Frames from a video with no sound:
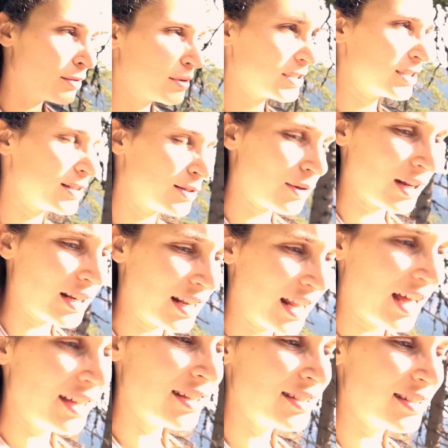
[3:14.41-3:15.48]
which is quite
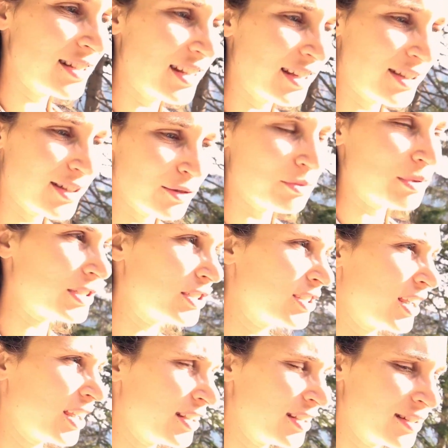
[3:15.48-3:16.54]
nice, like here but
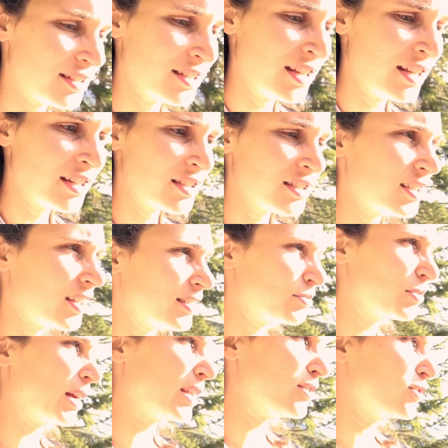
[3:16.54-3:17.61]

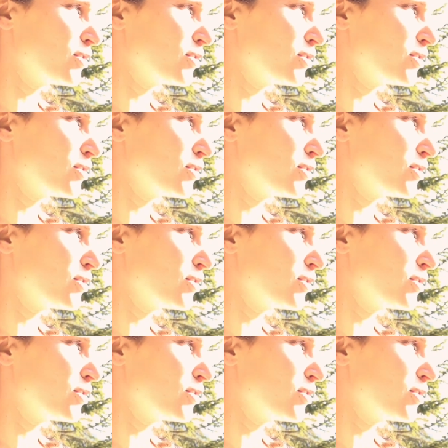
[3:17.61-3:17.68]
sheltered by the